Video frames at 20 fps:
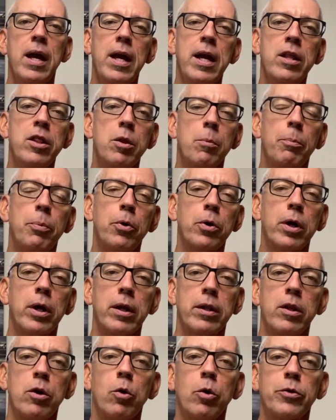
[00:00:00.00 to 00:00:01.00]
In the book
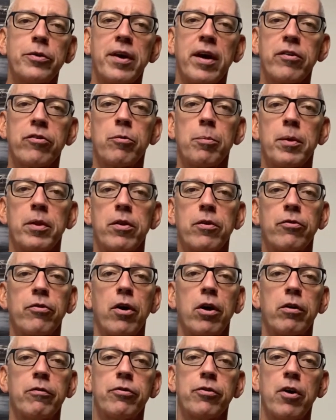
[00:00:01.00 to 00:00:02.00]
in the Old Testament, the
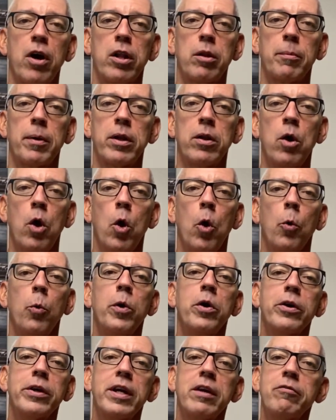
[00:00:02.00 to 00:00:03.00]
Song of Solomon,
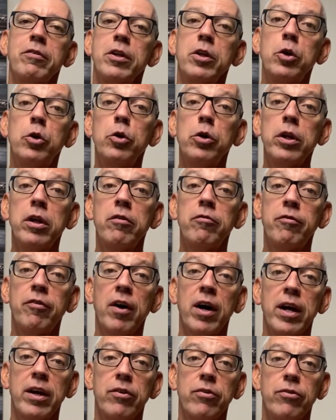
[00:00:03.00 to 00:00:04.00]
we are given good
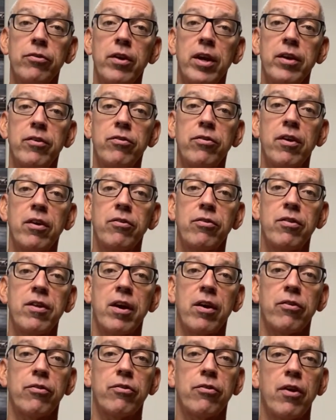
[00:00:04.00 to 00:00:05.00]
advice. It says
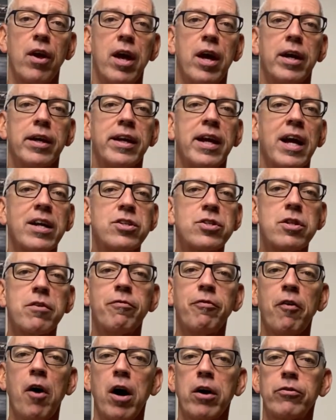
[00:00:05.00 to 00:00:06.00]
this, "Catch the
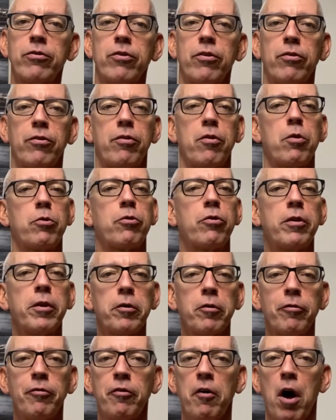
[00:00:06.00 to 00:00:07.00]
foxes, those
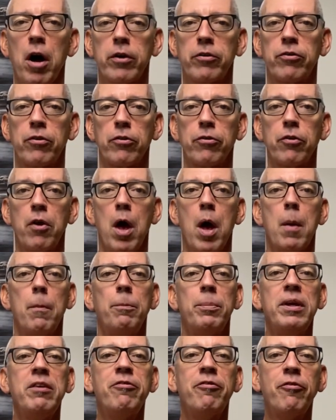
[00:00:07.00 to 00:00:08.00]
little foxes,
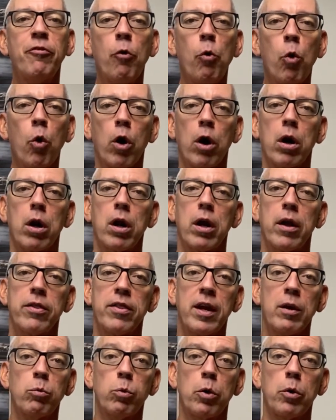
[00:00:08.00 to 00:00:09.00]
before
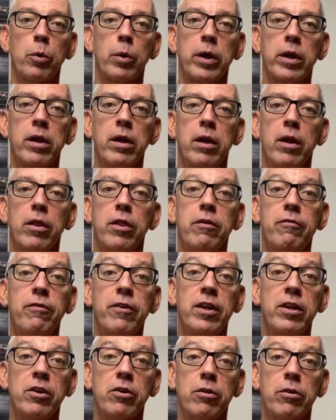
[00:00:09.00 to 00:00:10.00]
they ruin the
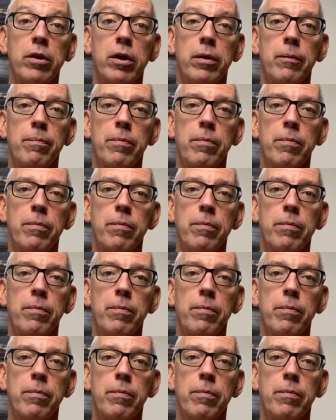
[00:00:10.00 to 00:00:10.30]
vineyard."